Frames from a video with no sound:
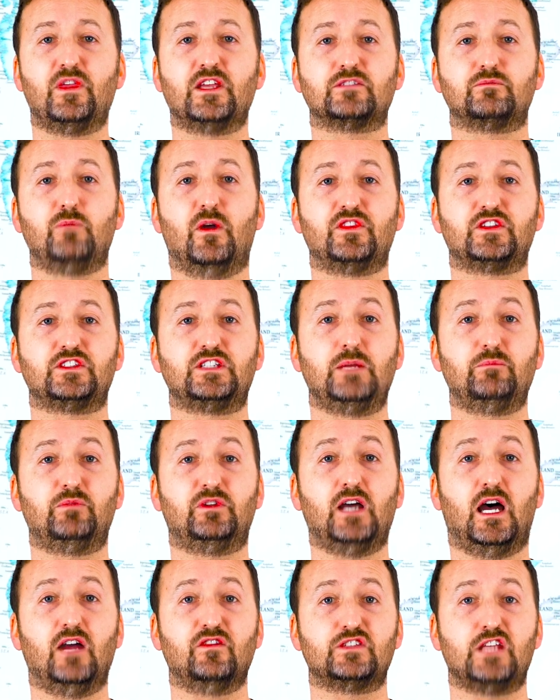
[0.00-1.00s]
this month's deep
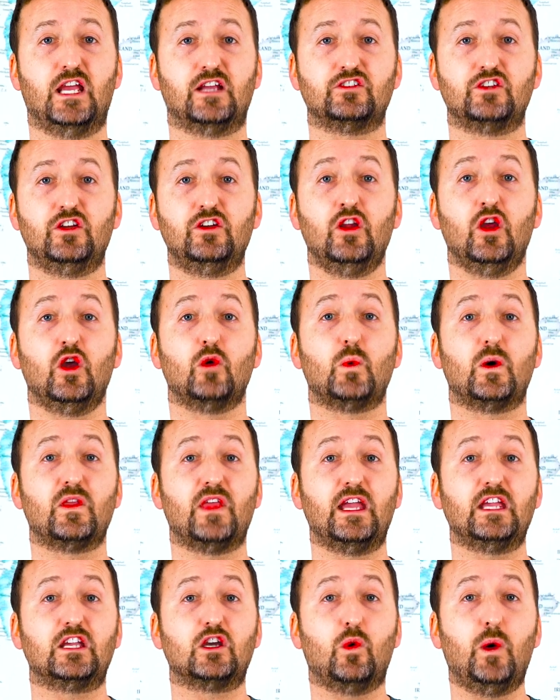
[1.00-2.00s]
dive section with
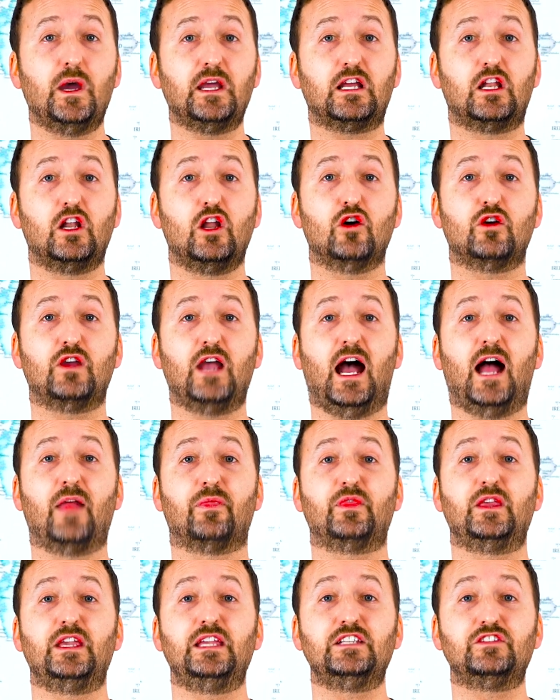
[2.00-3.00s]
a quick look
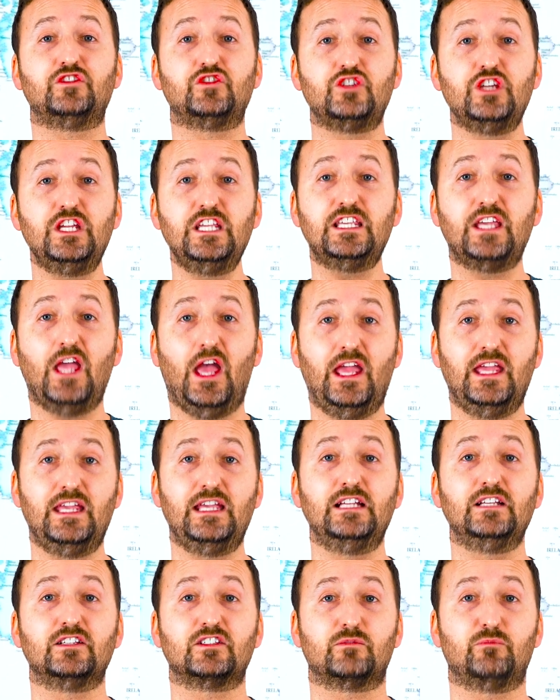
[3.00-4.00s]
at the G
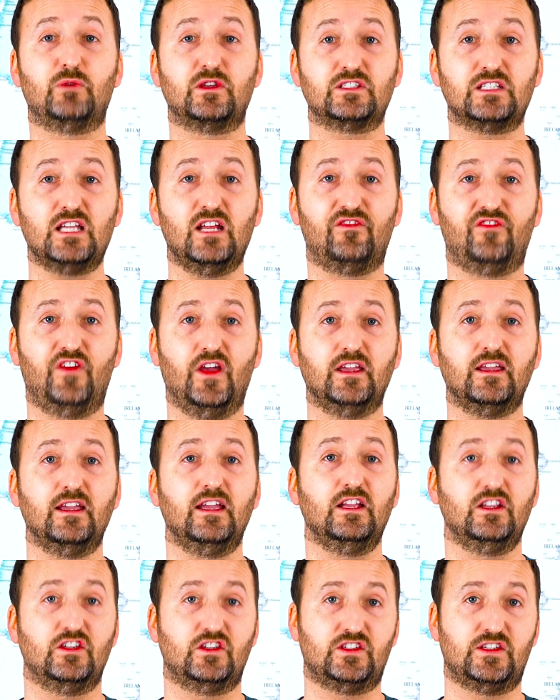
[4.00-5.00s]
K E specific
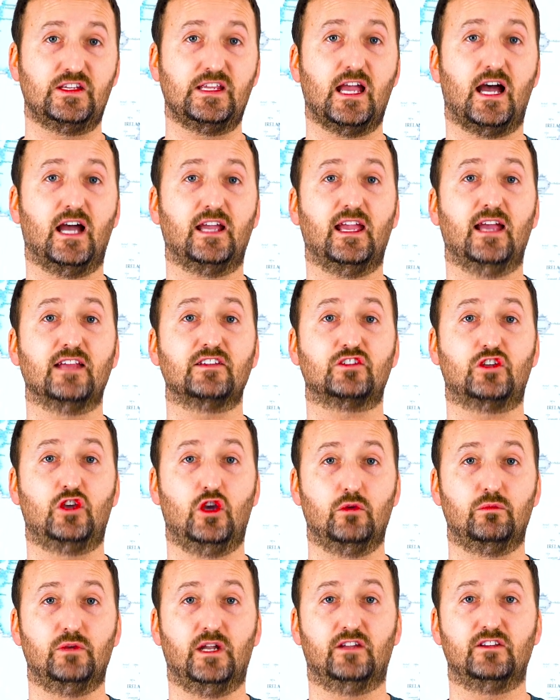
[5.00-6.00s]
C I S
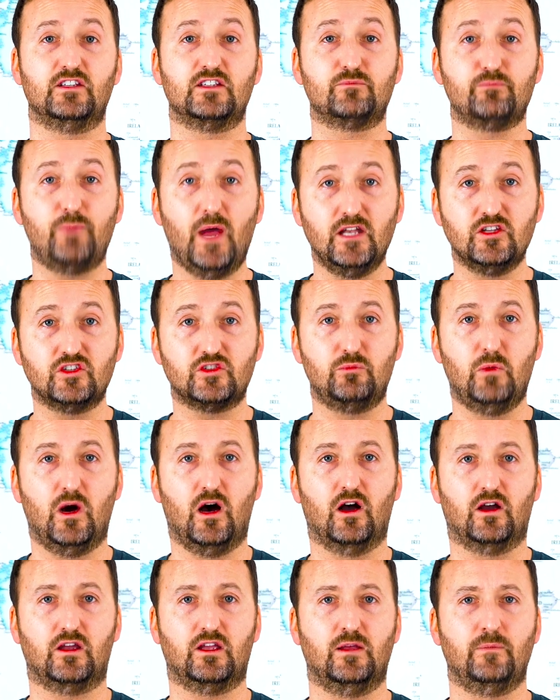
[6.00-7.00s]
Kubernetes
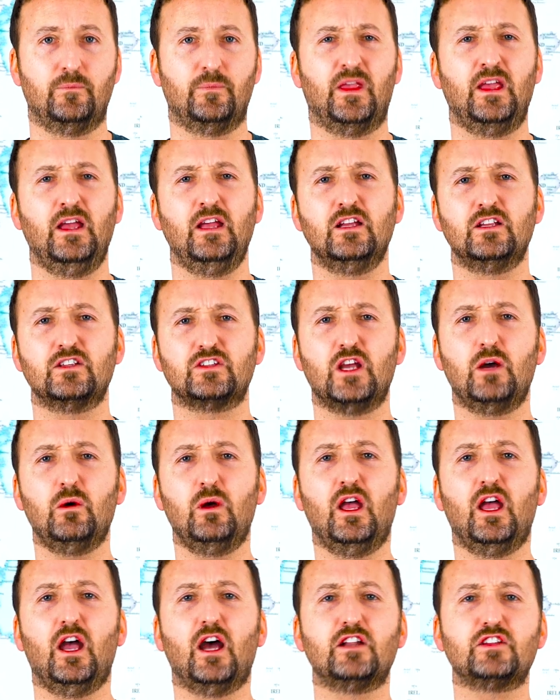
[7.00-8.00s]
benchmark.
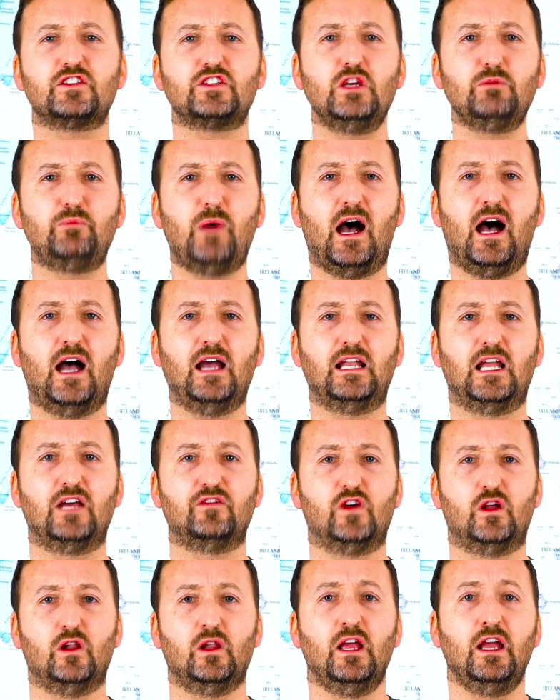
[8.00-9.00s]
So at a super high
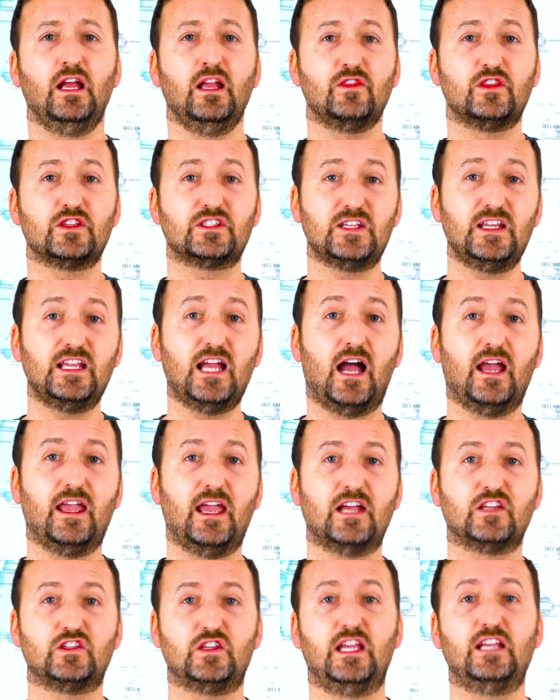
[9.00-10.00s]
level, the C I
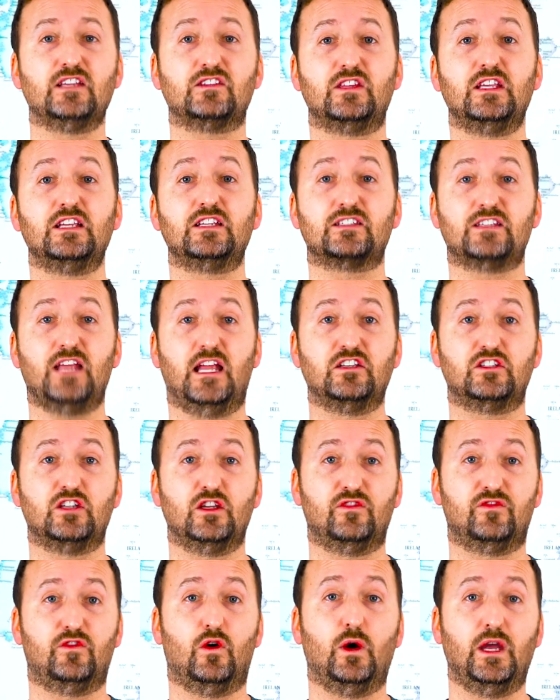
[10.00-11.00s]
S is the
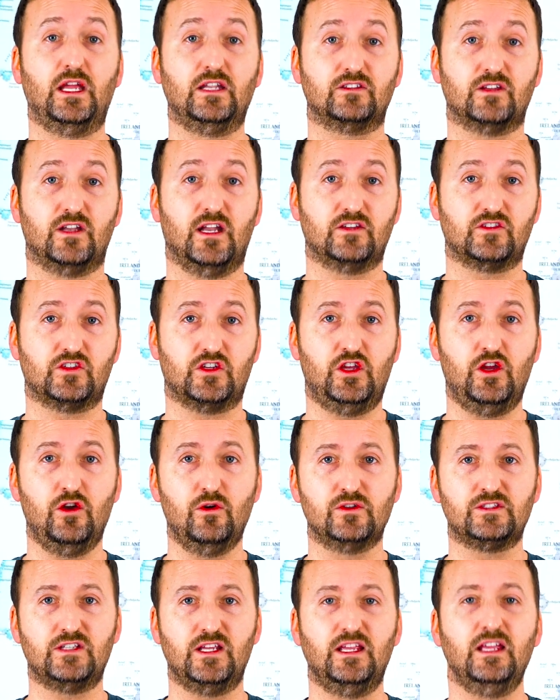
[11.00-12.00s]
Center for Internet
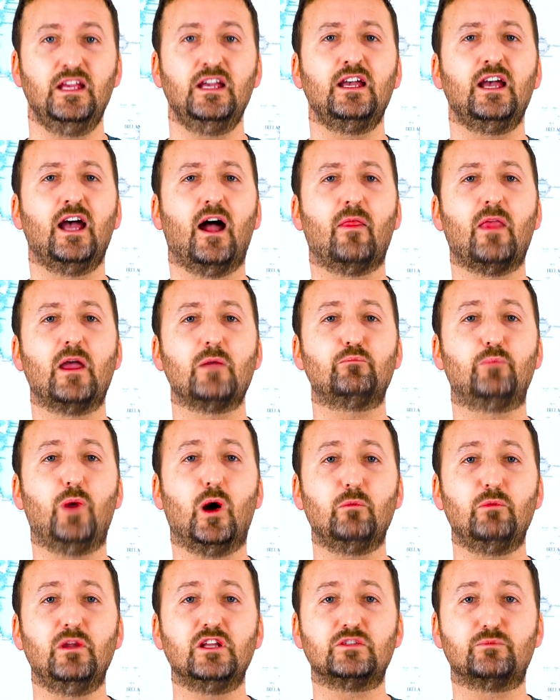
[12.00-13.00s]
Security, and they
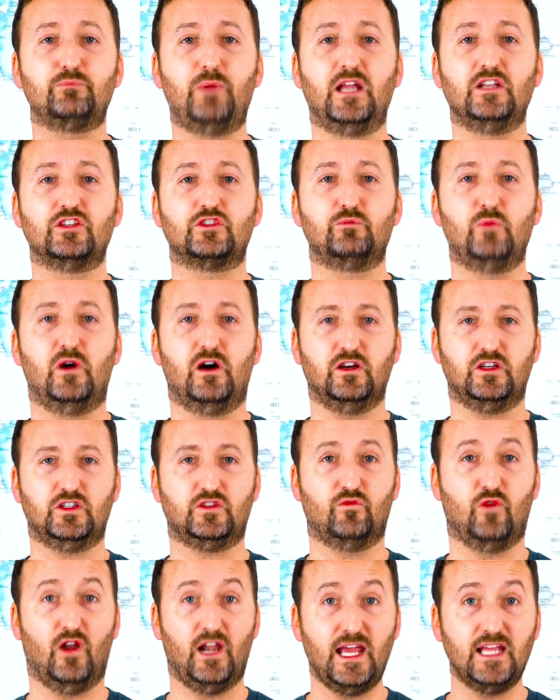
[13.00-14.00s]
publish
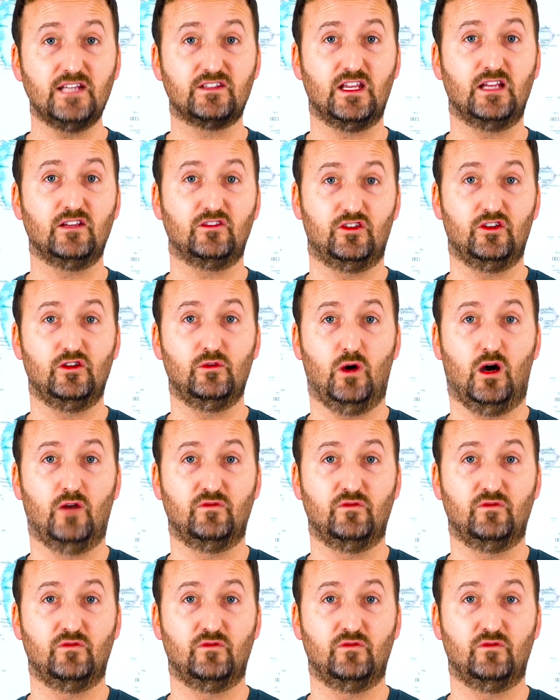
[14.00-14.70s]
benchmarks relating to